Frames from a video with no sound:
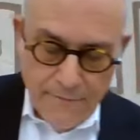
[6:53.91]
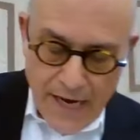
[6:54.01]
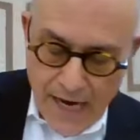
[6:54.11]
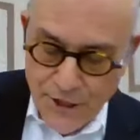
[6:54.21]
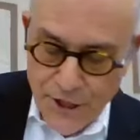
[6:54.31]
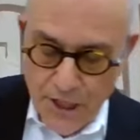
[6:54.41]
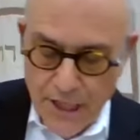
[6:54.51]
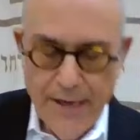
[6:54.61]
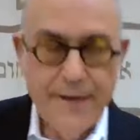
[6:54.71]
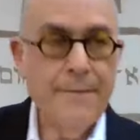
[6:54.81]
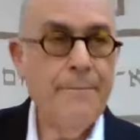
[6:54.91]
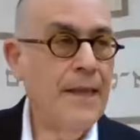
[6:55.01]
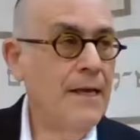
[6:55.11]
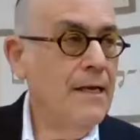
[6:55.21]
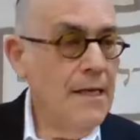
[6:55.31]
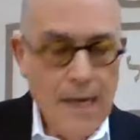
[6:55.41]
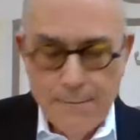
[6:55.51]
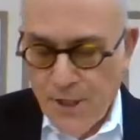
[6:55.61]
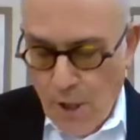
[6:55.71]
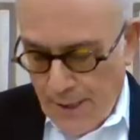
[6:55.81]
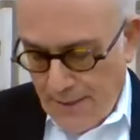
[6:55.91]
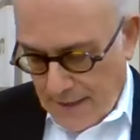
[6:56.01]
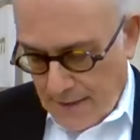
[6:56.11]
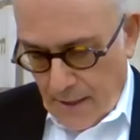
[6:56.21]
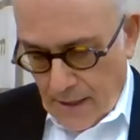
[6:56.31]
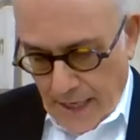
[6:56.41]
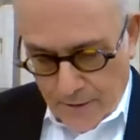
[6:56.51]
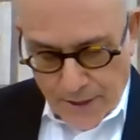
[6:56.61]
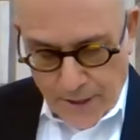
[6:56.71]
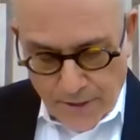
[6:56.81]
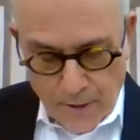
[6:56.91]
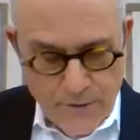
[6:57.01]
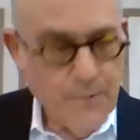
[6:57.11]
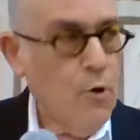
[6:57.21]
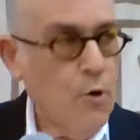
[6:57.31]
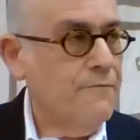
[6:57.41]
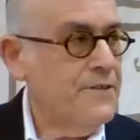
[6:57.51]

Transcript: The Kashya Lan. I'm sorry that the letters are so small.